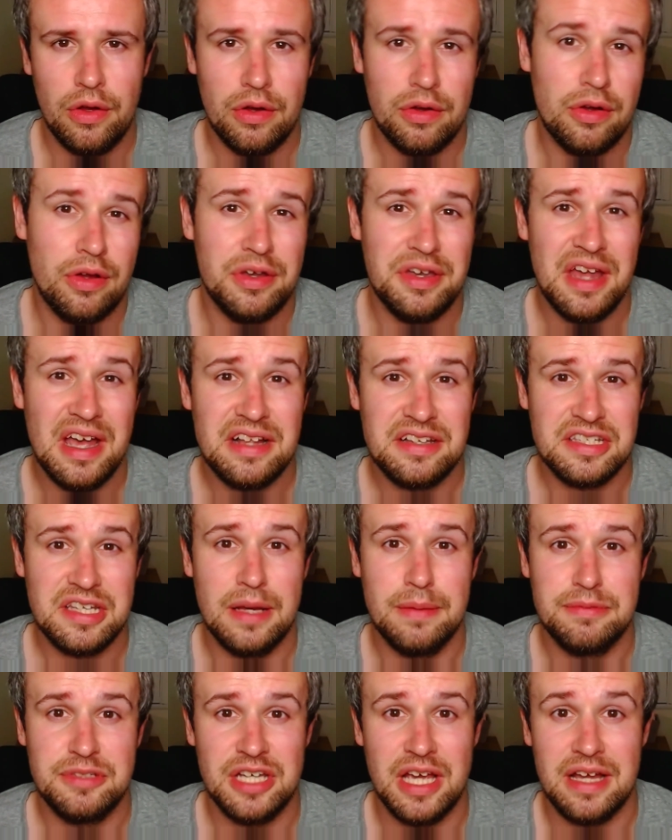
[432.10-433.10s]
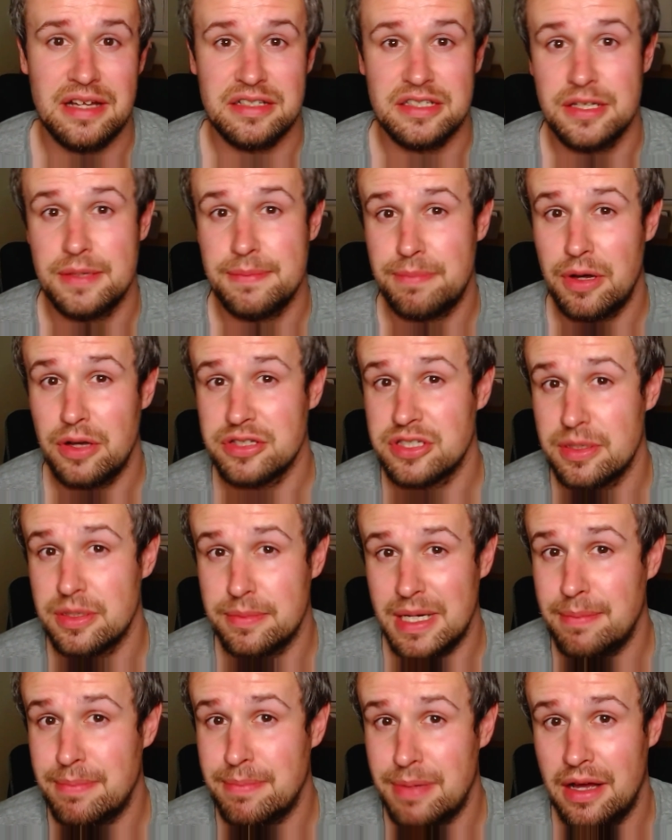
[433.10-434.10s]
On that subject, and
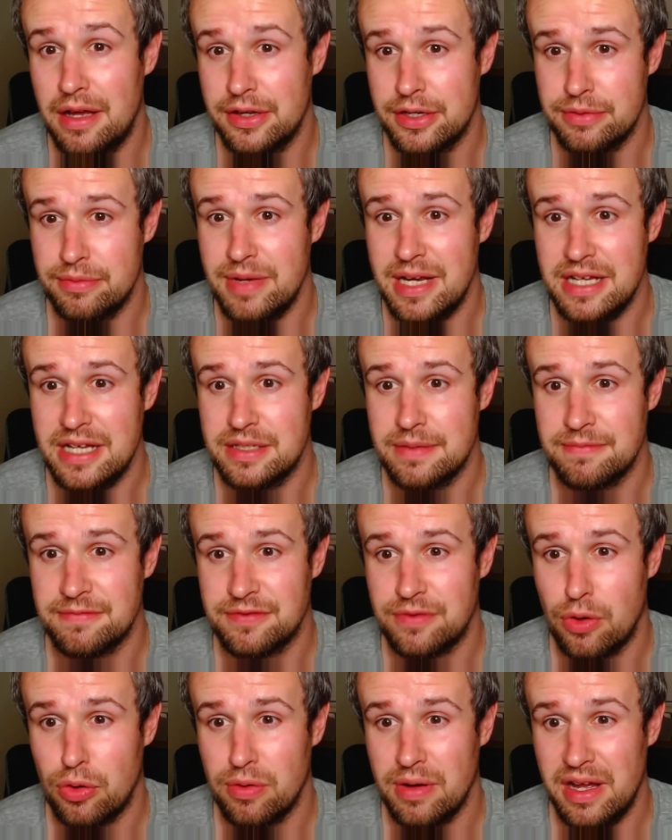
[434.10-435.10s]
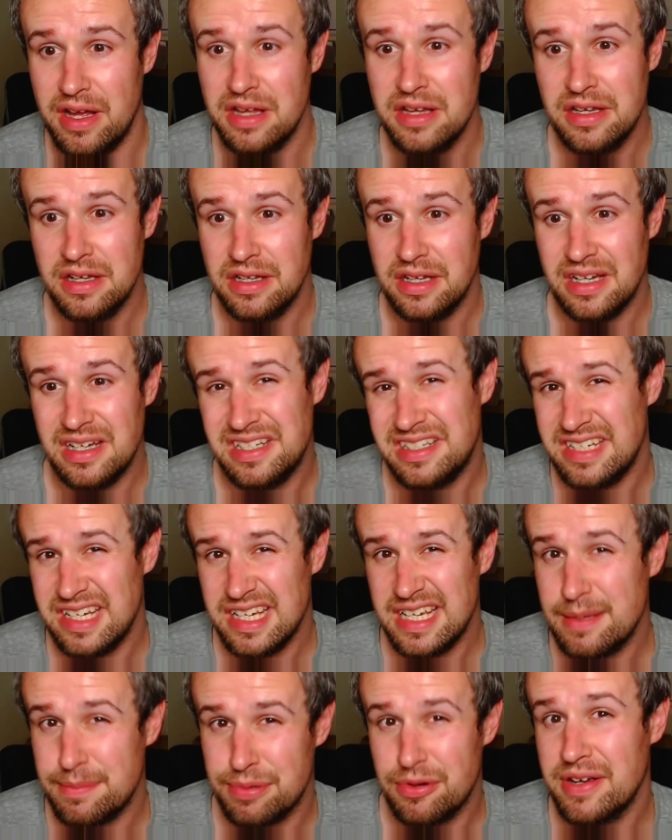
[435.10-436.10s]
possibly part of the reason for it, is
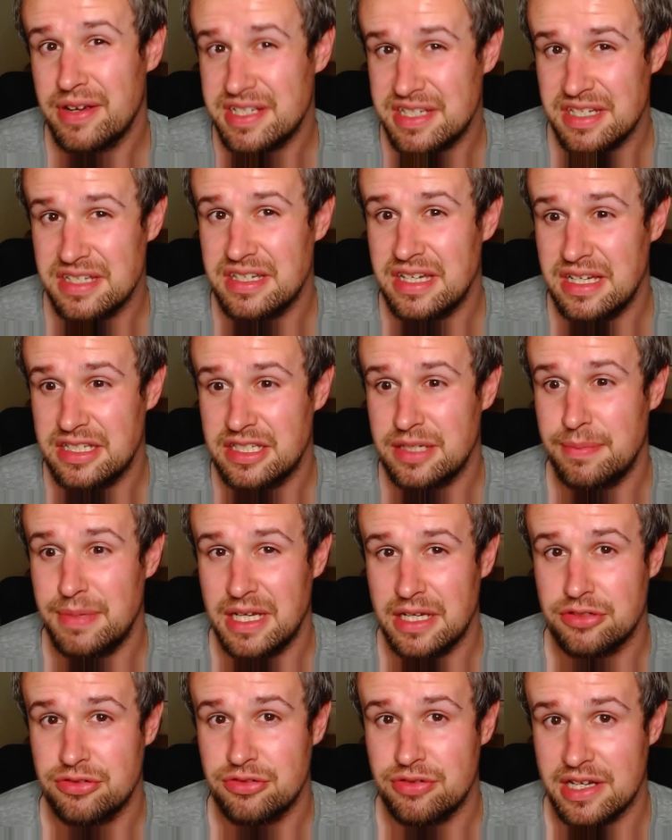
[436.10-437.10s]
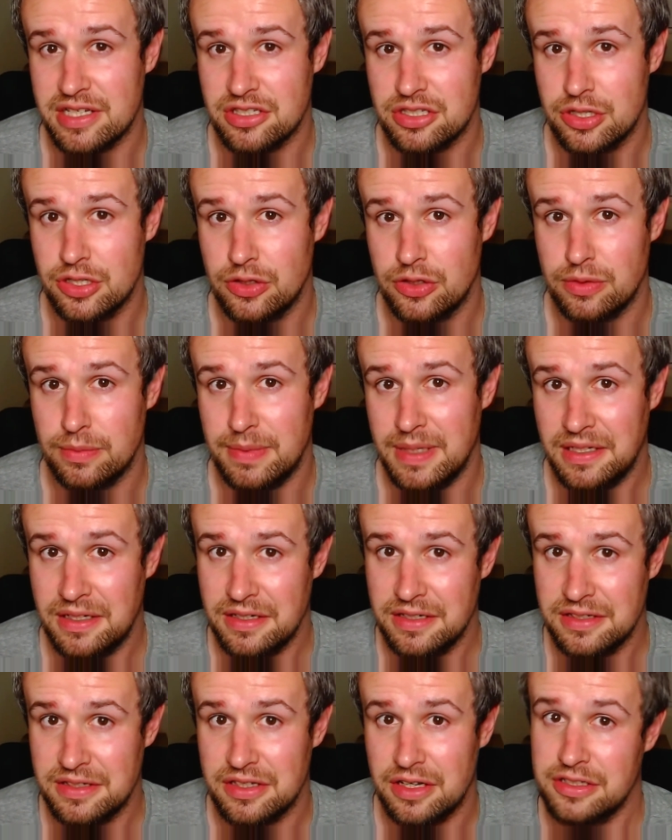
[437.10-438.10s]
ticket prices need to be addressed too,
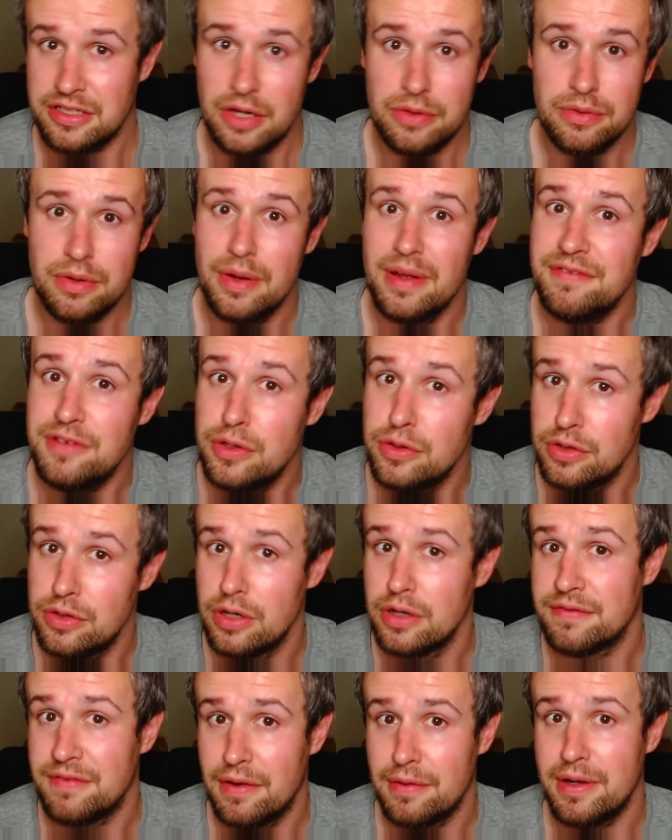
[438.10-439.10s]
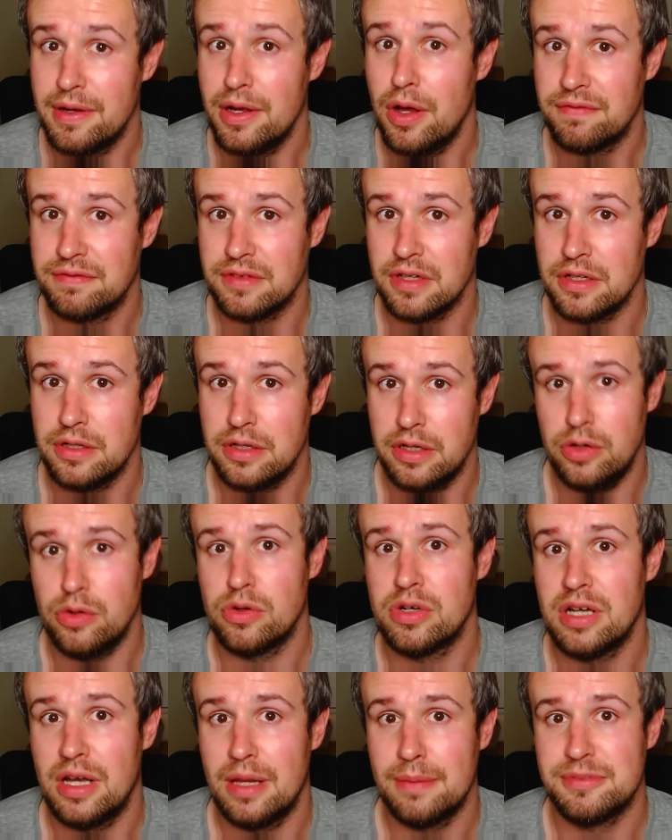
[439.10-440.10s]
because I don't know if you look very often at your
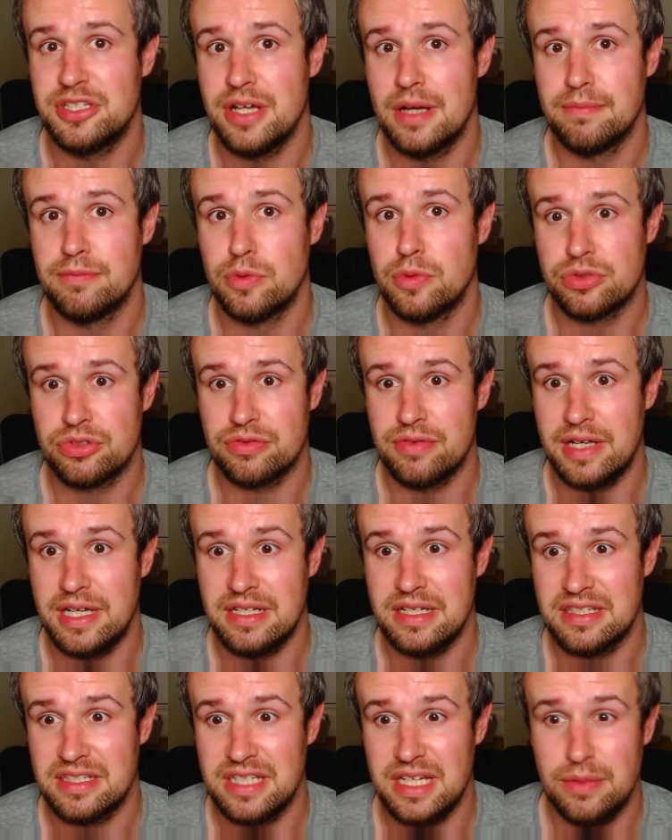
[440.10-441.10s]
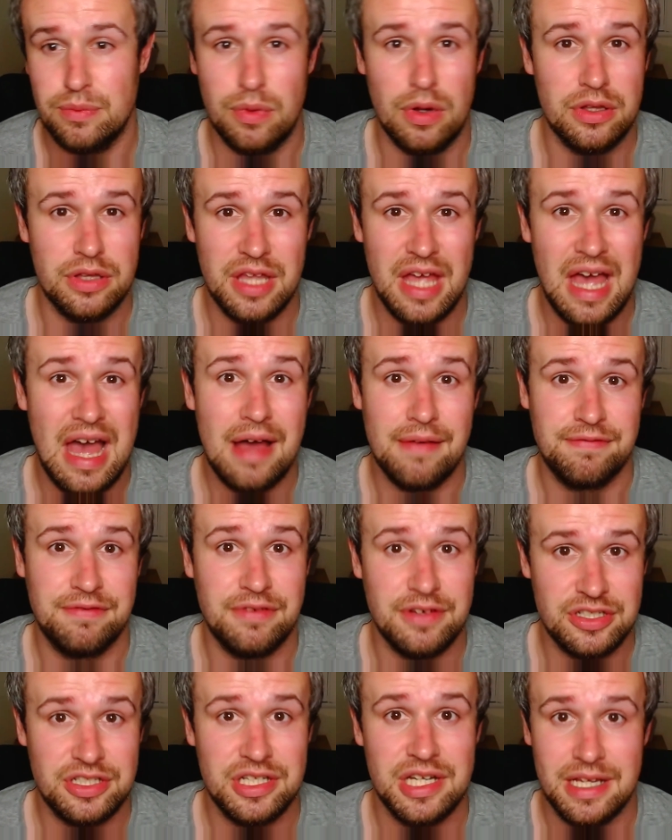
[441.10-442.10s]
club's general screen to see what the
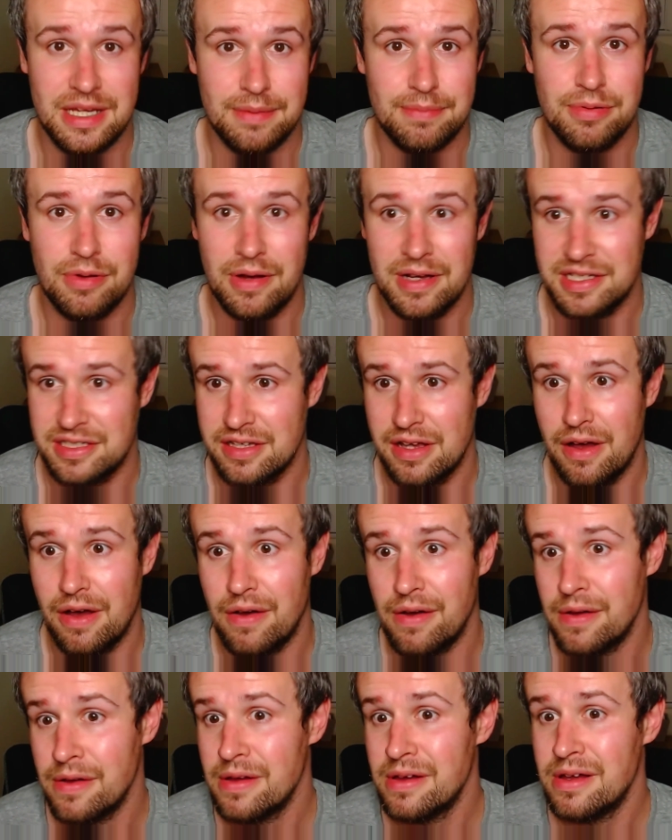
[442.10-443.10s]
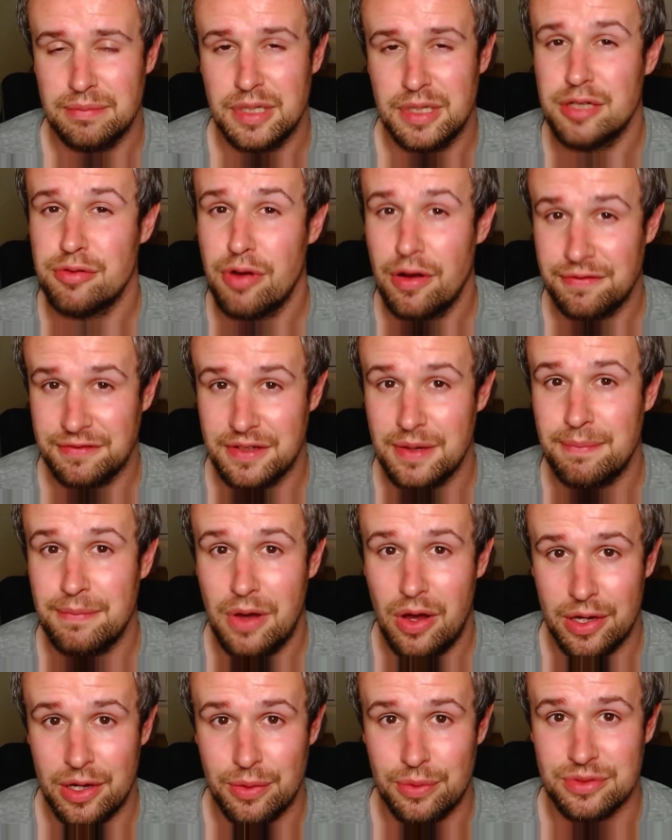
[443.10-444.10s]
average ticket price are, but they're often
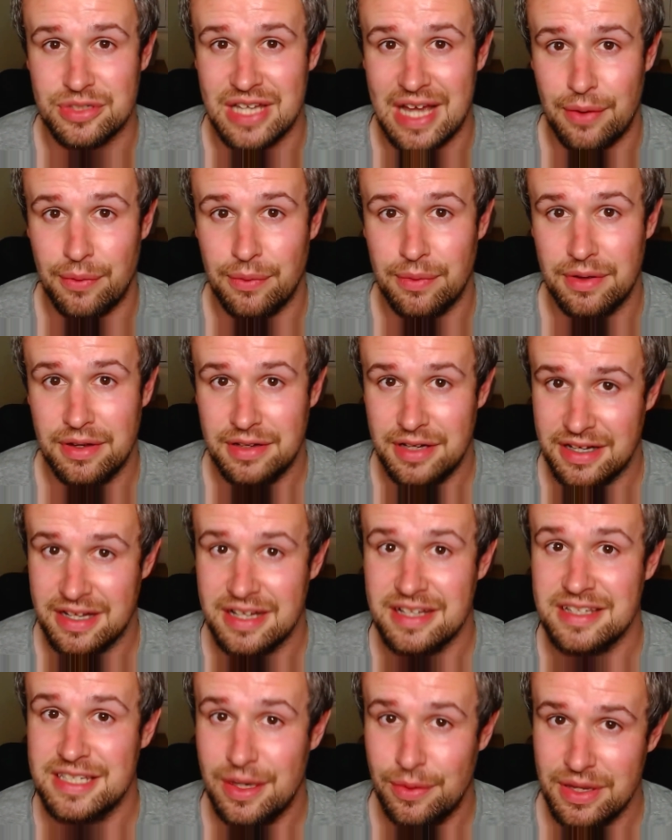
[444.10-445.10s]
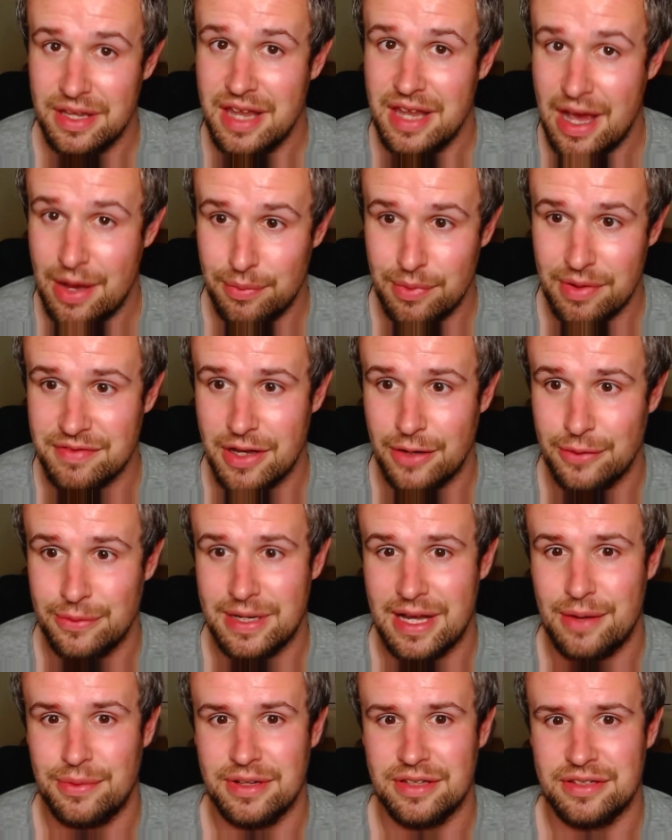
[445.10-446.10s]
miles out, and I can tell you that with no
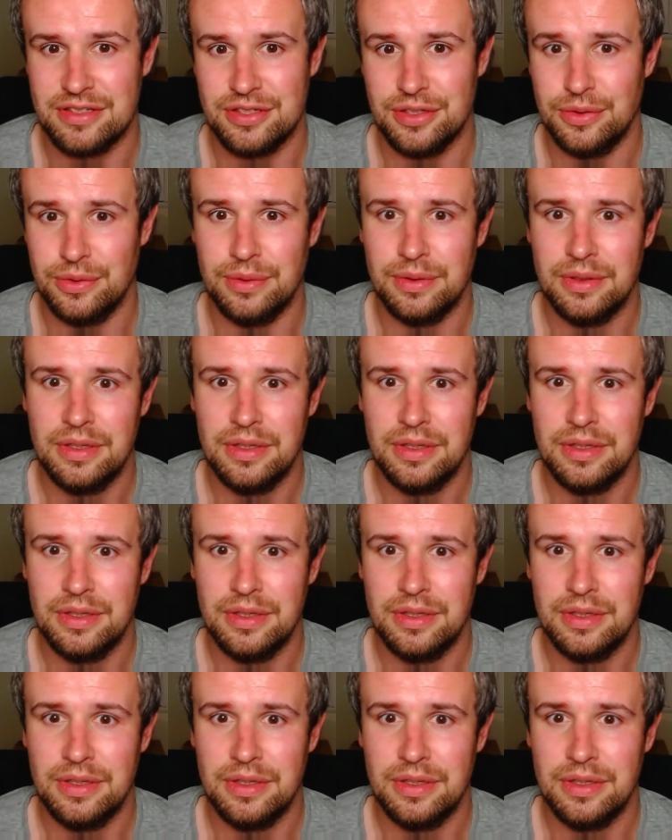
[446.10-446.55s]
doubt at all.